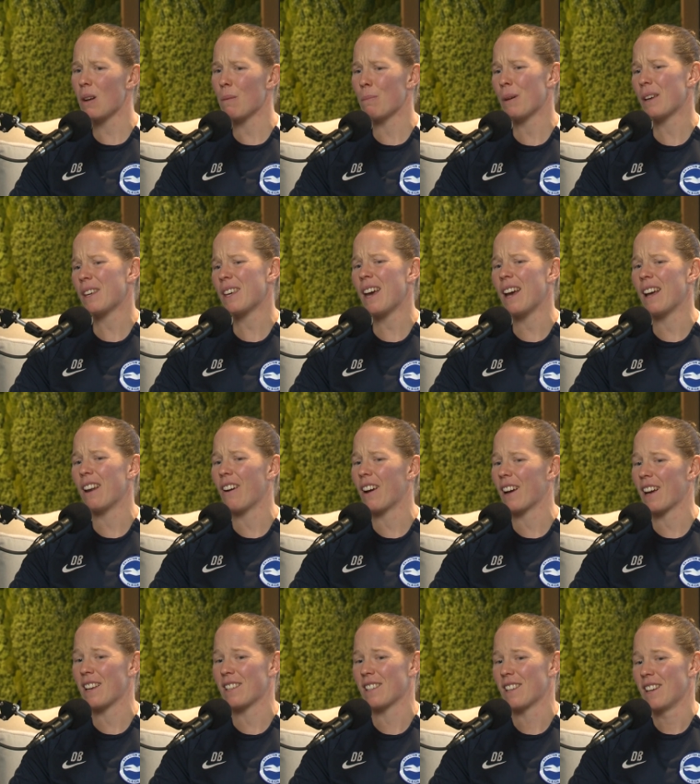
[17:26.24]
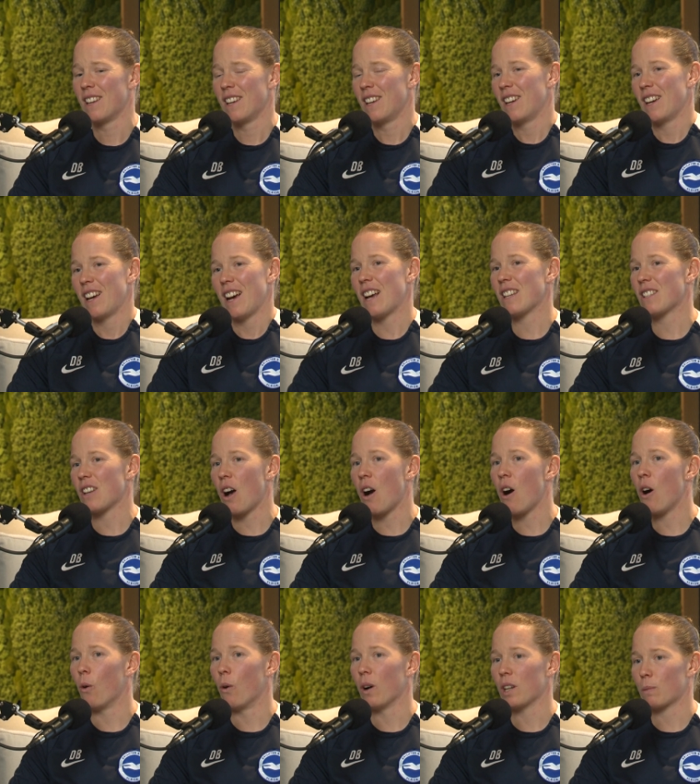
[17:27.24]
But yeah, like as a
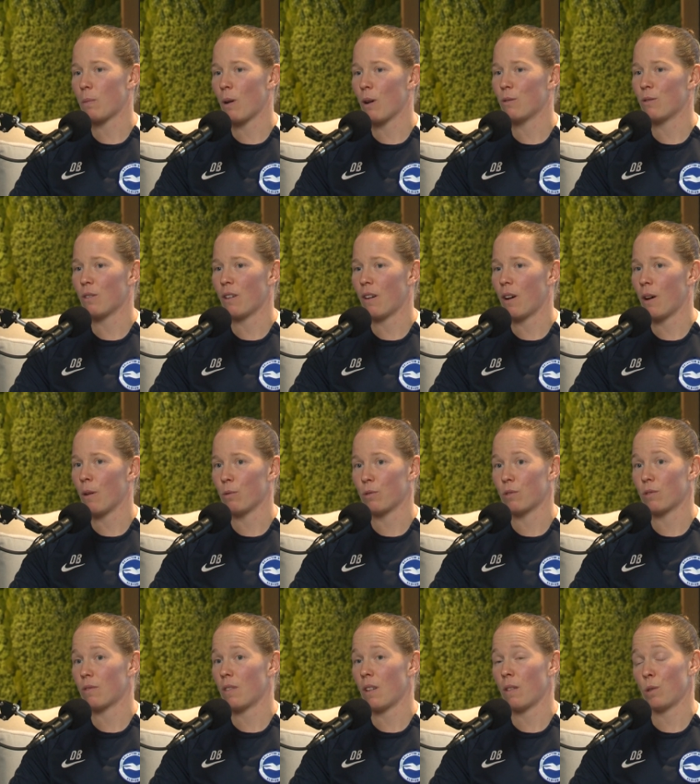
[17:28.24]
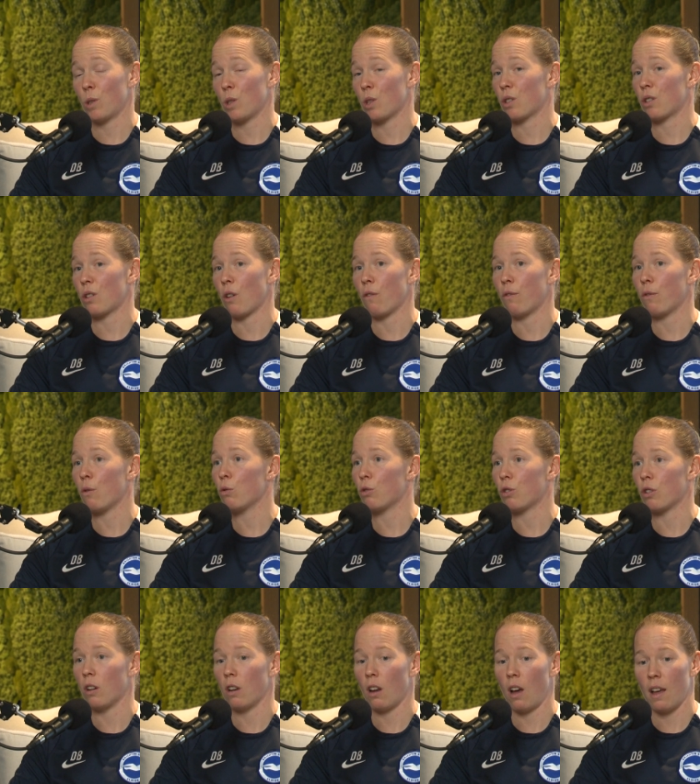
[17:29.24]
whole, I suppose I was just so
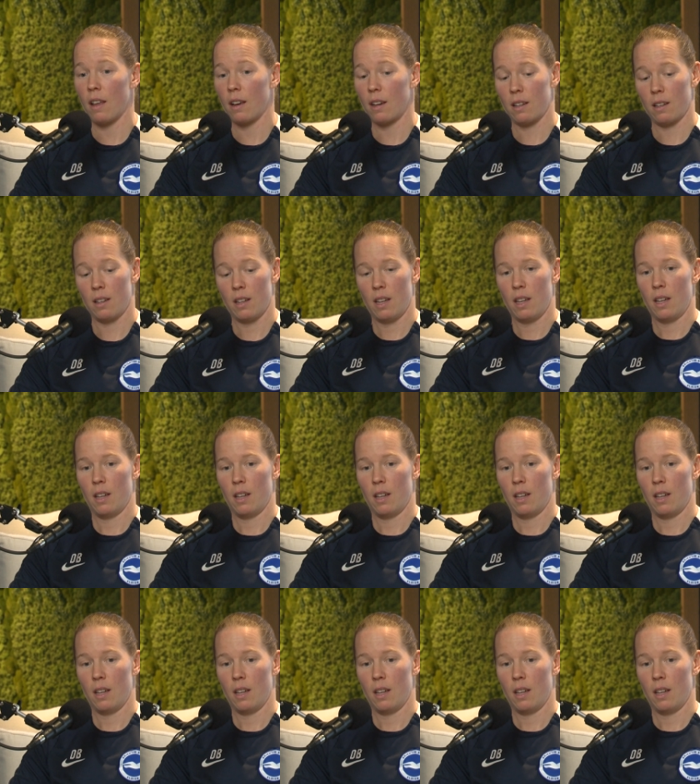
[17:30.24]
fortunate, like